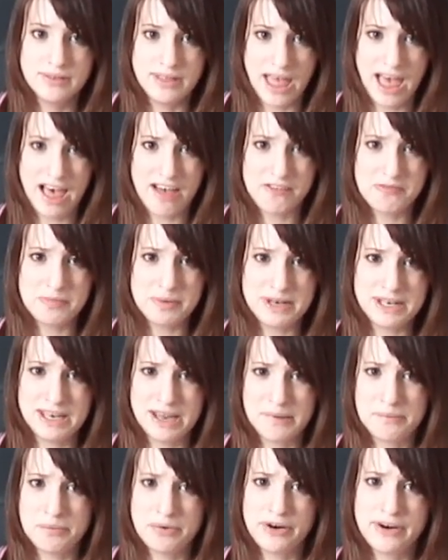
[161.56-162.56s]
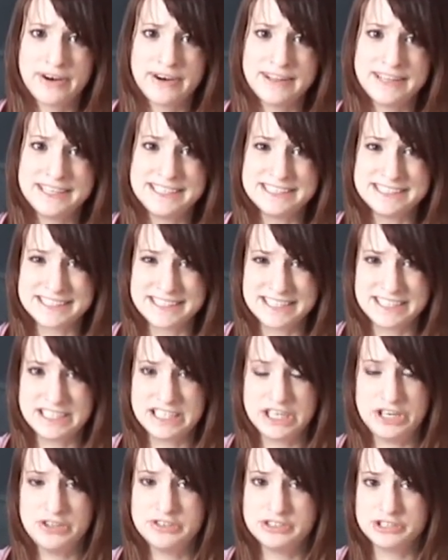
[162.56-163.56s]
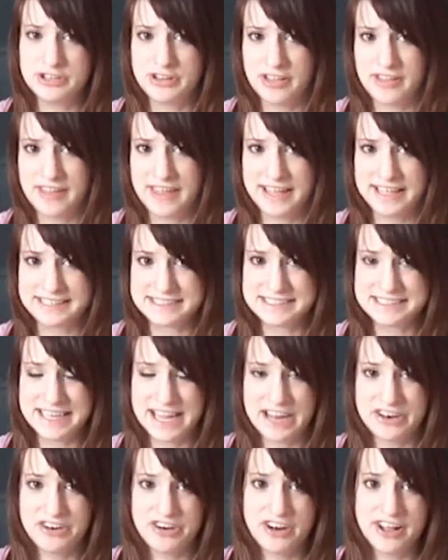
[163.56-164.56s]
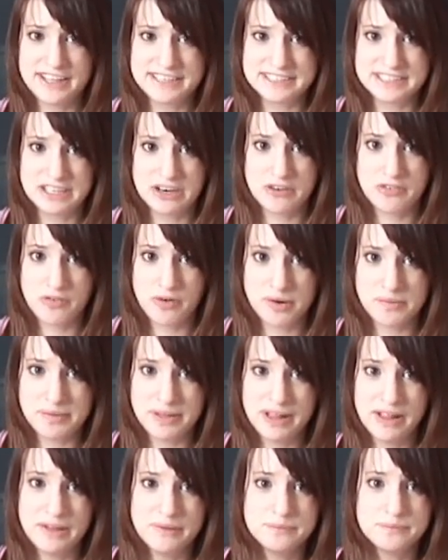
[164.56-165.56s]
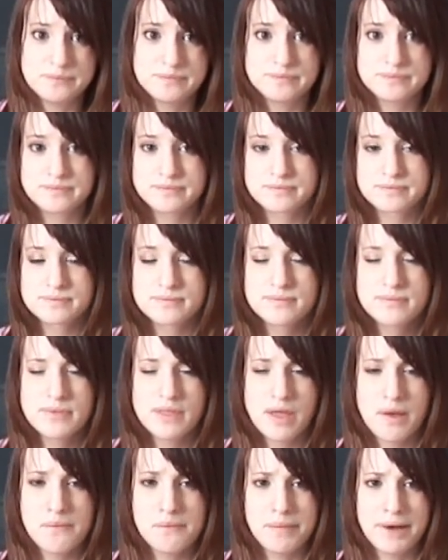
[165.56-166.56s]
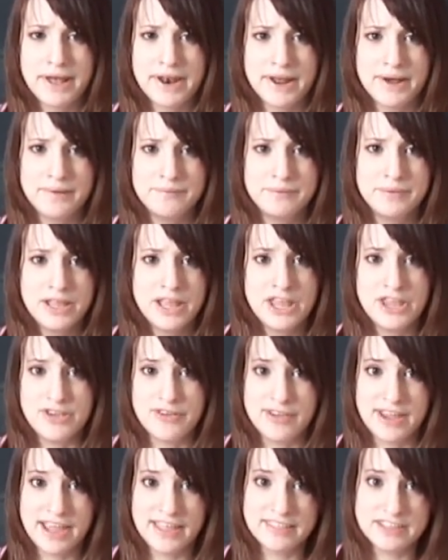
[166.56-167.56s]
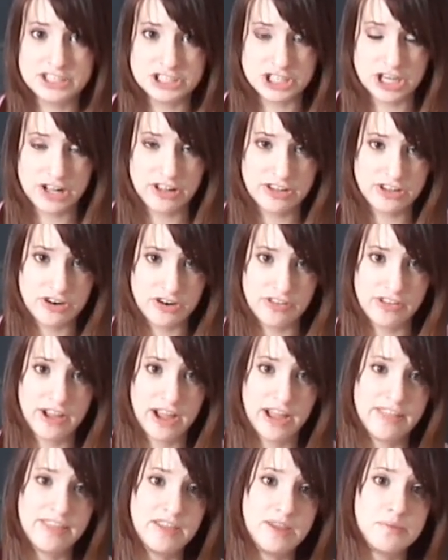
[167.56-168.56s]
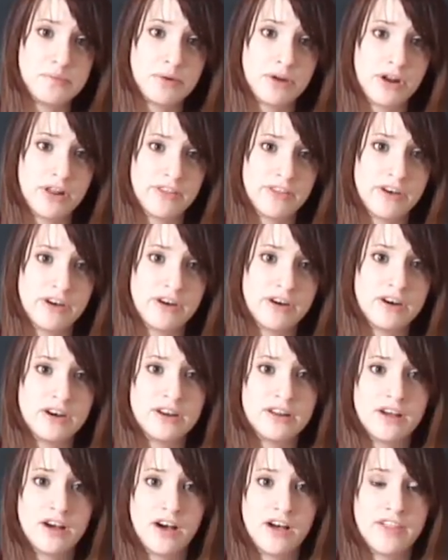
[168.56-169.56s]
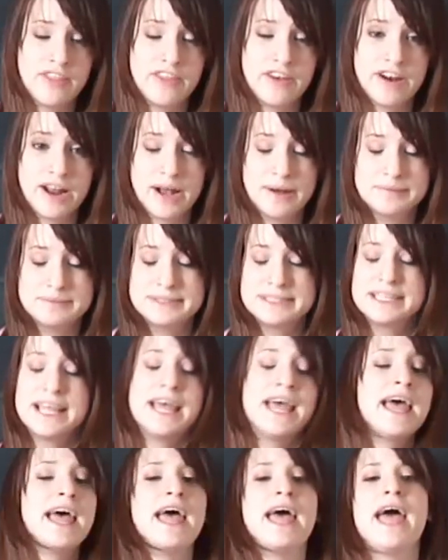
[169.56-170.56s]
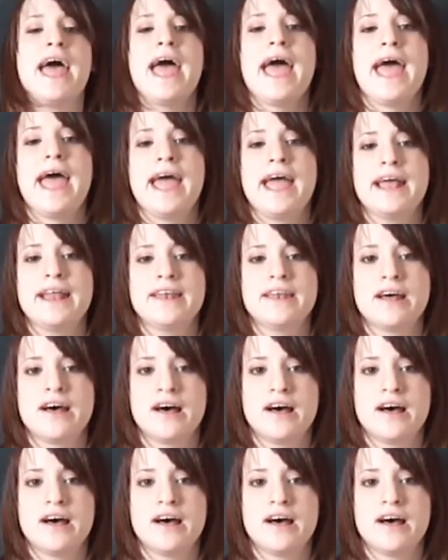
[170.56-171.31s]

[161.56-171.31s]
have been temporarily discontinued so that they can standardize their formula. But you can get the gel, you know, the kind that you put on their gums. And